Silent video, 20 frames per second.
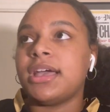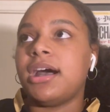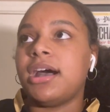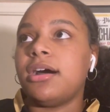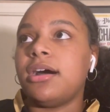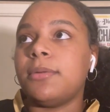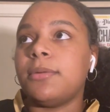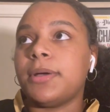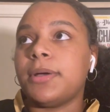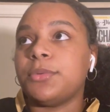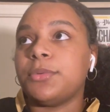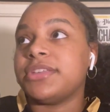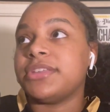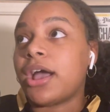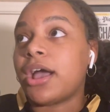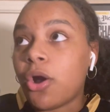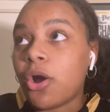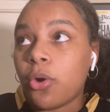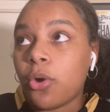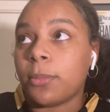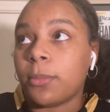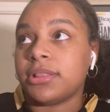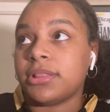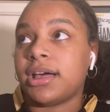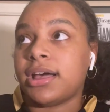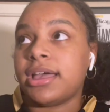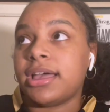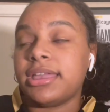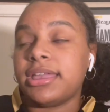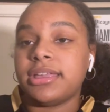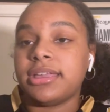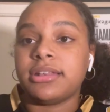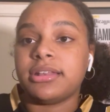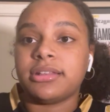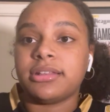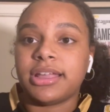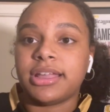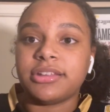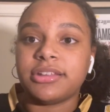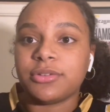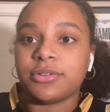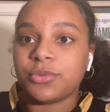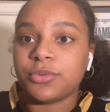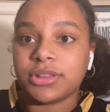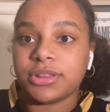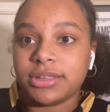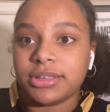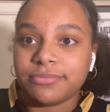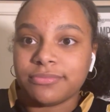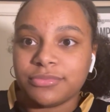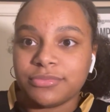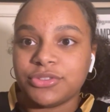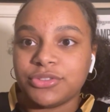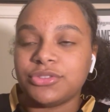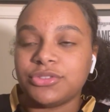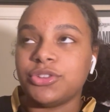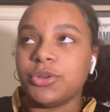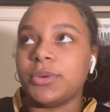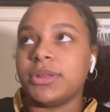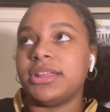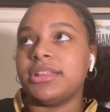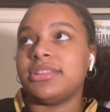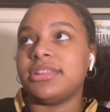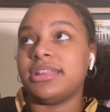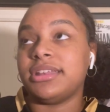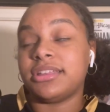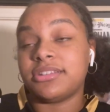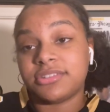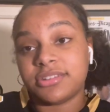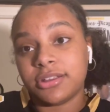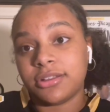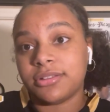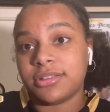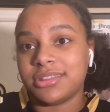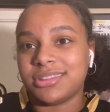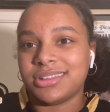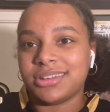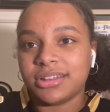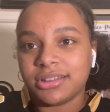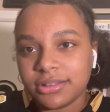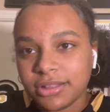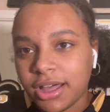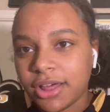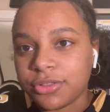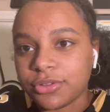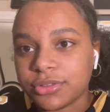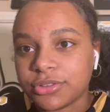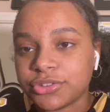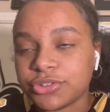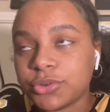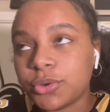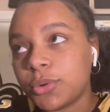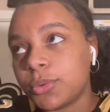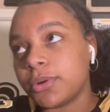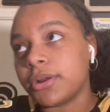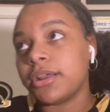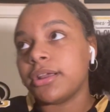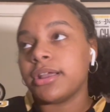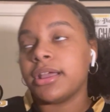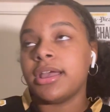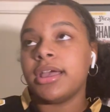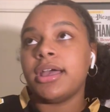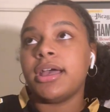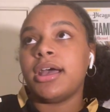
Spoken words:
I was at home a lot and I didn't really do anything necessarily other than schoolwork.